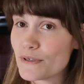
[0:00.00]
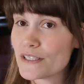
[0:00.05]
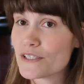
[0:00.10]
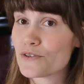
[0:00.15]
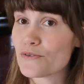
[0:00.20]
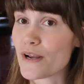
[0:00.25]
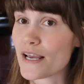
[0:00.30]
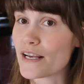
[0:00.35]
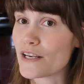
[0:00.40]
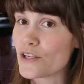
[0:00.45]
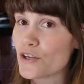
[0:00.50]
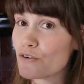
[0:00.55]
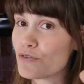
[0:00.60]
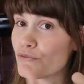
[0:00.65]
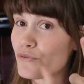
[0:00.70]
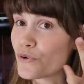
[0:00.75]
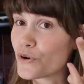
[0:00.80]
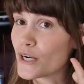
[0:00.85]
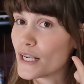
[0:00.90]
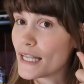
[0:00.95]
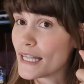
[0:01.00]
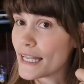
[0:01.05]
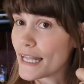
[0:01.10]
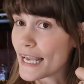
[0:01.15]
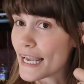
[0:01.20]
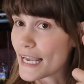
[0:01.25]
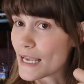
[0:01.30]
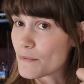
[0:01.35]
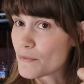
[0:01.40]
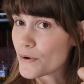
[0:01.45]
we train you for
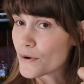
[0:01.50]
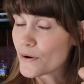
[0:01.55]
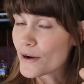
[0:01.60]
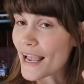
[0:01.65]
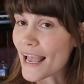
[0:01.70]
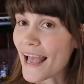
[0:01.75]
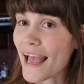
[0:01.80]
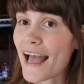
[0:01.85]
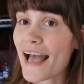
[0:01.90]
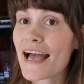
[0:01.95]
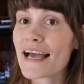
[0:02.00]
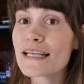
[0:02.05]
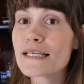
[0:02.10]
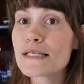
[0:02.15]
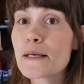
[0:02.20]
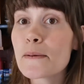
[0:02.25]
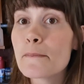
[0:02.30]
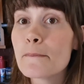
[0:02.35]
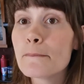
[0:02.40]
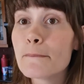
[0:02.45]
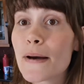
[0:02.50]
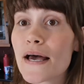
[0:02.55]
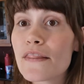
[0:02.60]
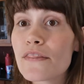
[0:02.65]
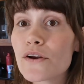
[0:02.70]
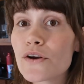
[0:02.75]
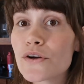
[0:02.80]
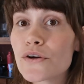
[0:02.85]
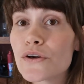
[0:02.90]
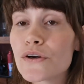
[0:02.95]
labor and
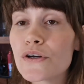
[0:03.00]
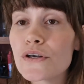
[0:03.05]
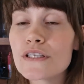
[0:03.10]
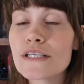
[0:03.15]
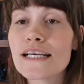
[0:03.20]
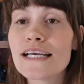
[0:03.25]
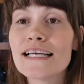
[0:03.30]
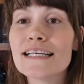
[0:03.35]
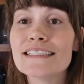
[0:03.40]
motherhood.